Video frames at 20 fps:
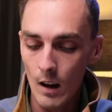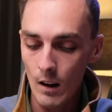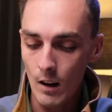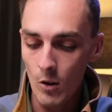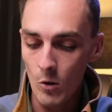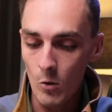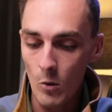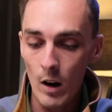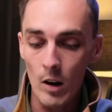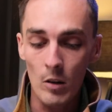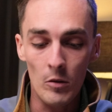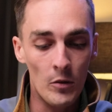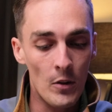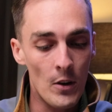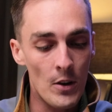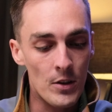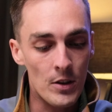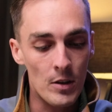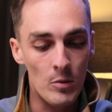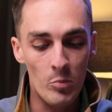Oh wow,
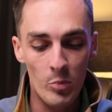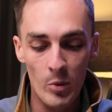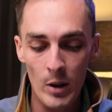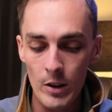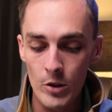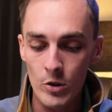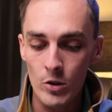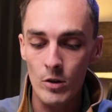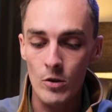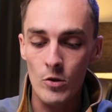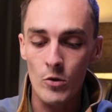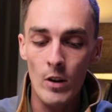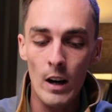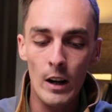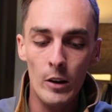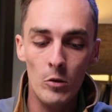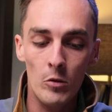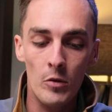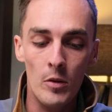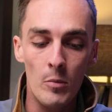first impressions
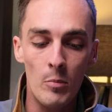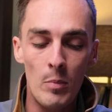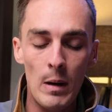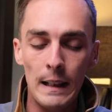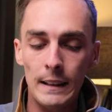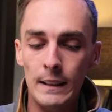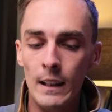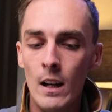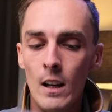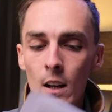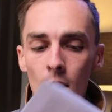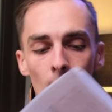right off the bat,